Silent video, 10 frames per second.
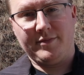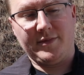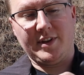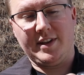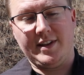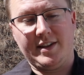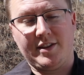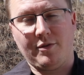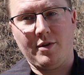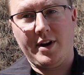these
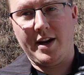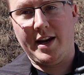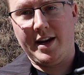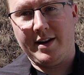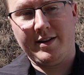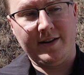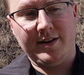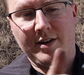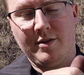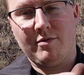3
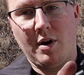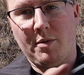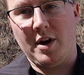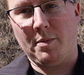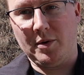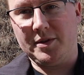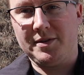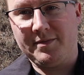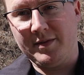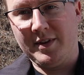rubber nipples.